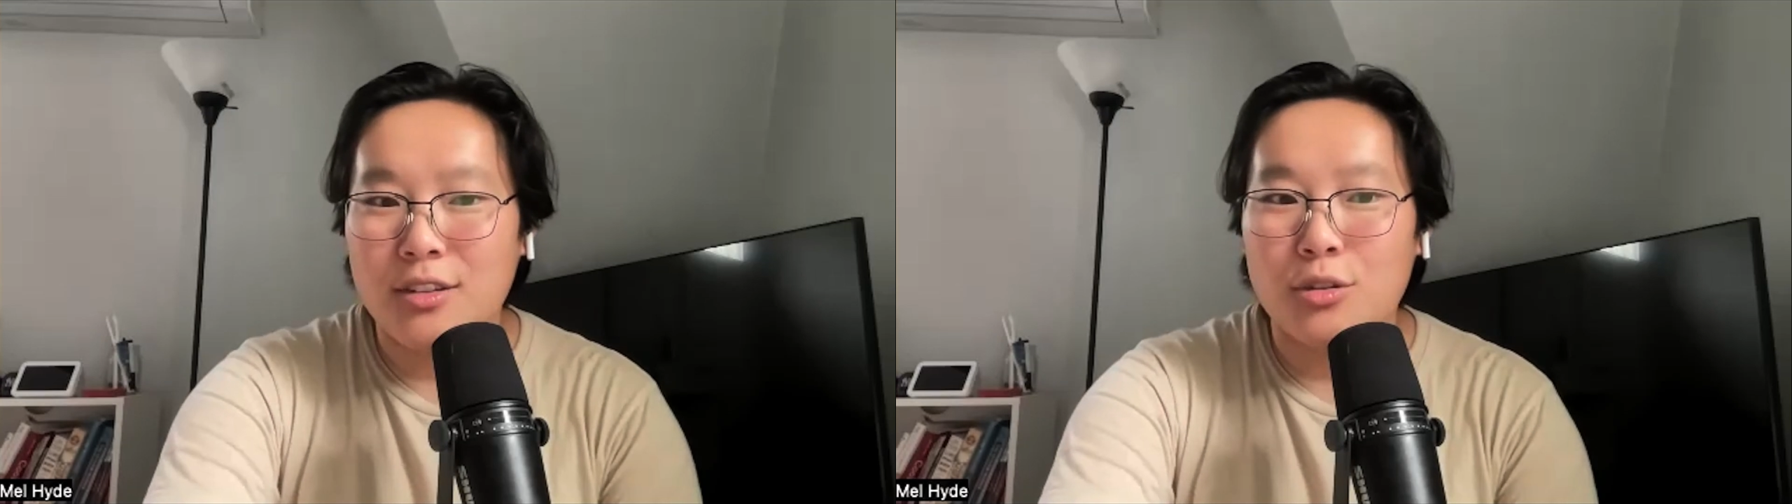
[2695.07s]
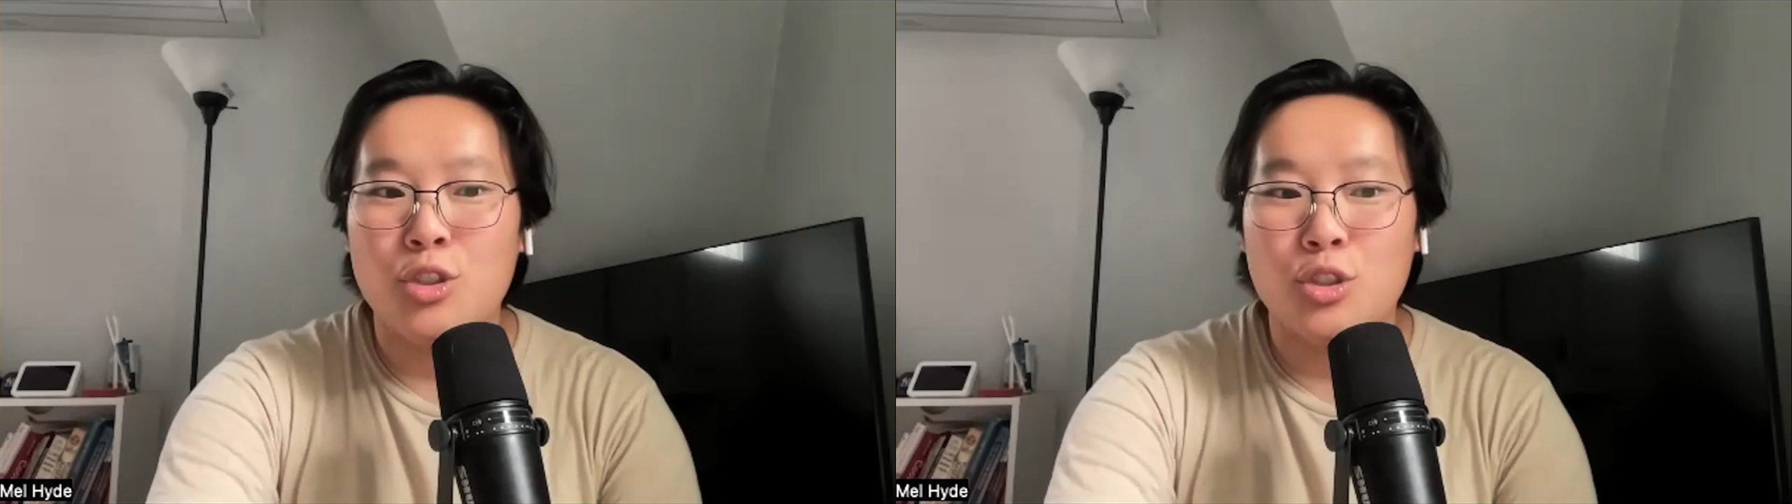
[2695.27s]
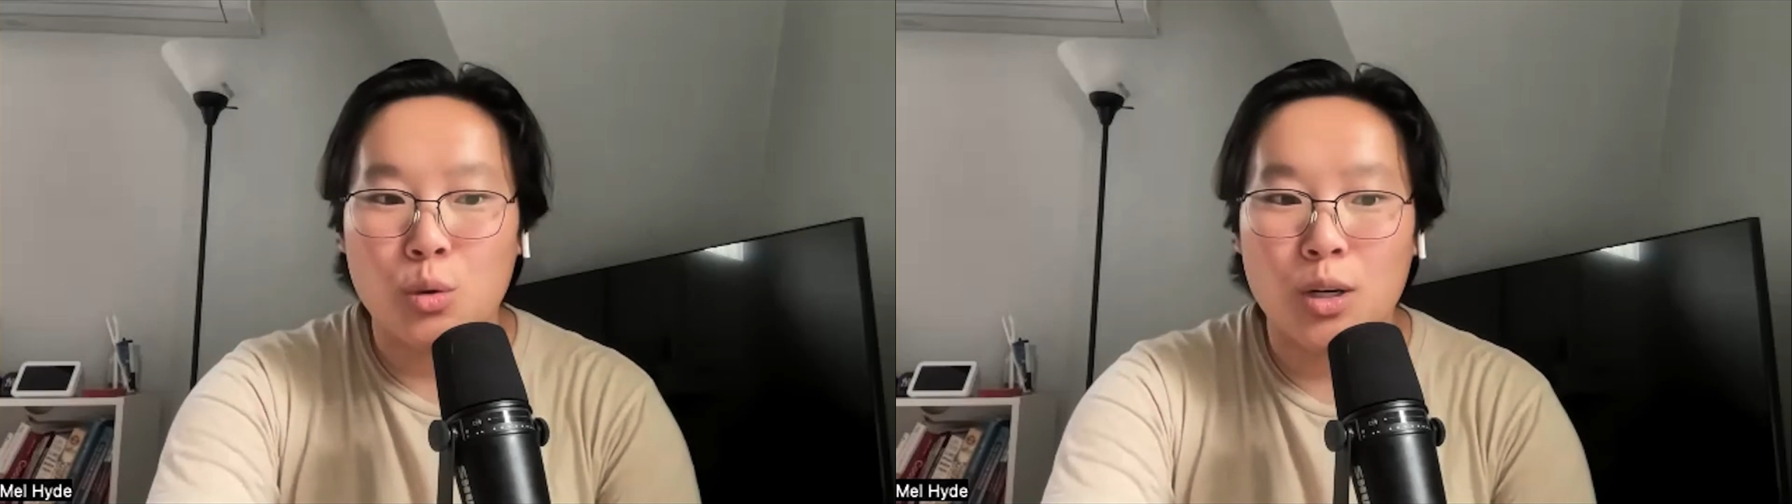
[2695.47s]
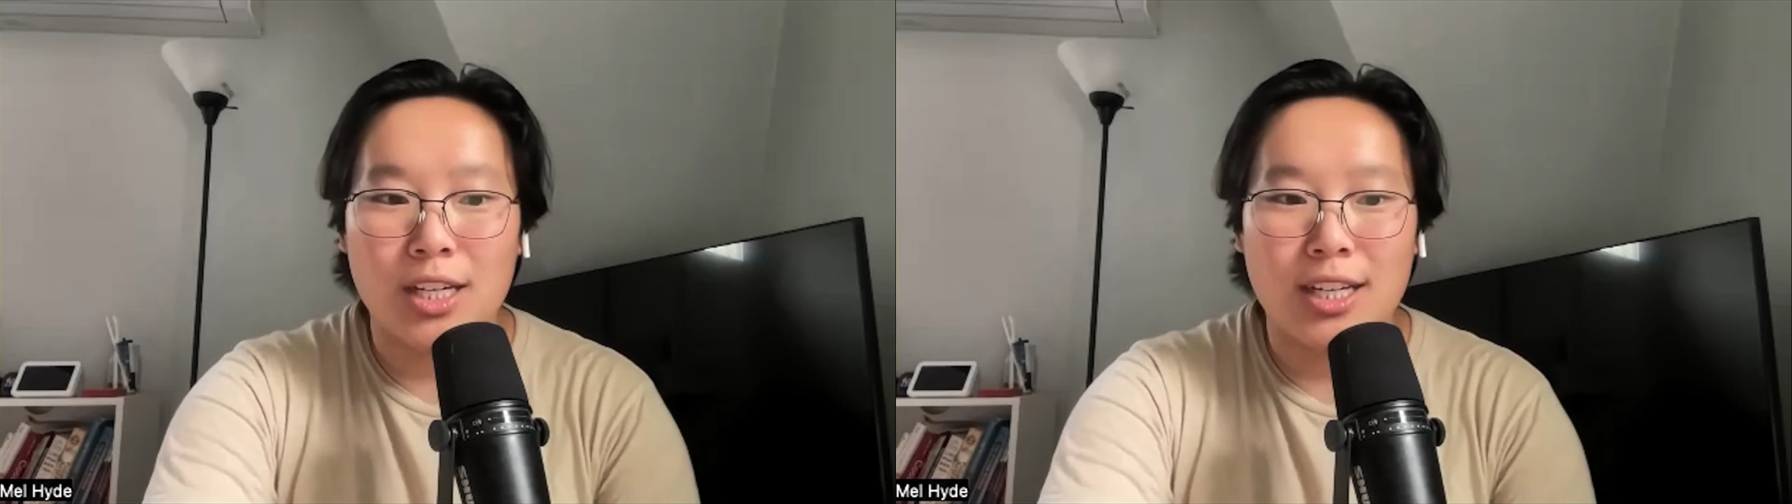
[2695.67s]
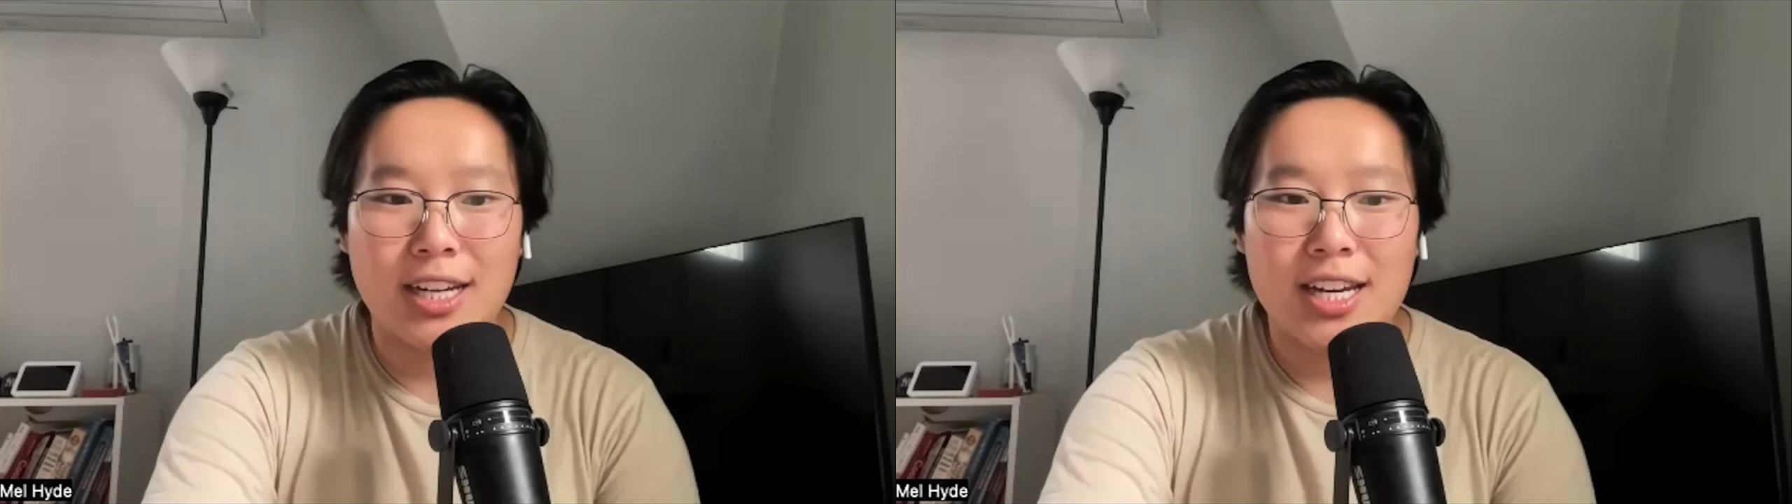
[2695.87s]
their
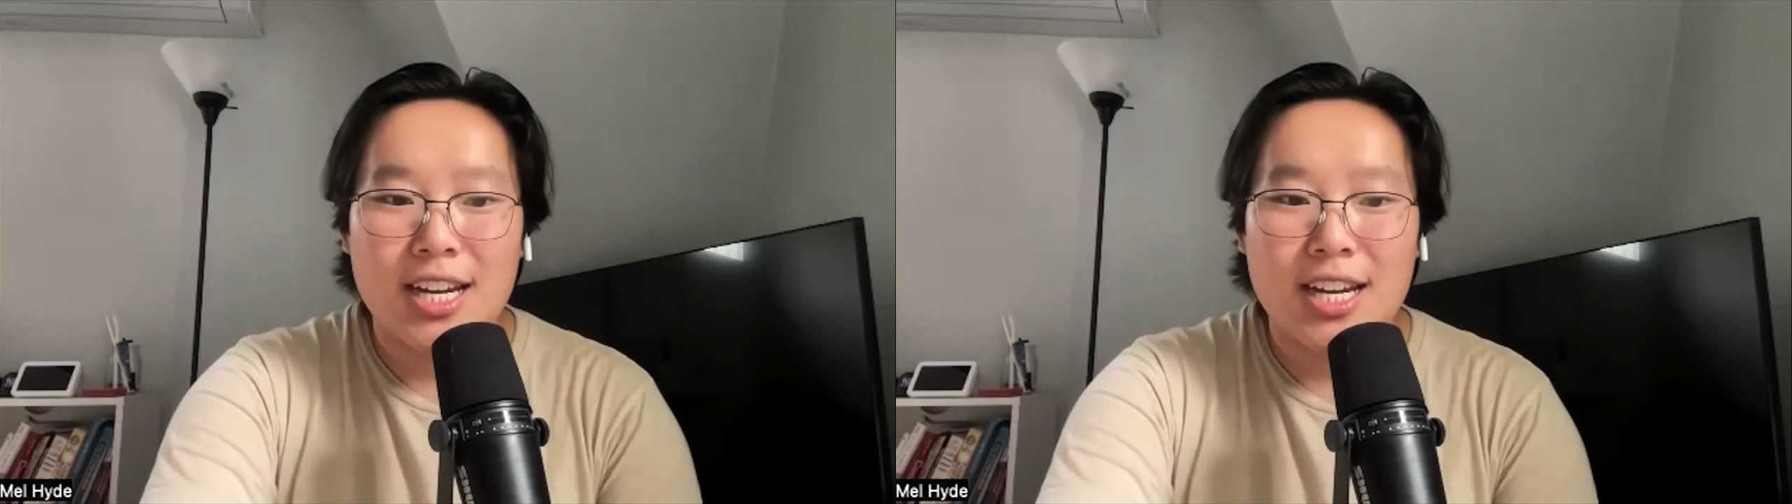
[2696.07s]
story,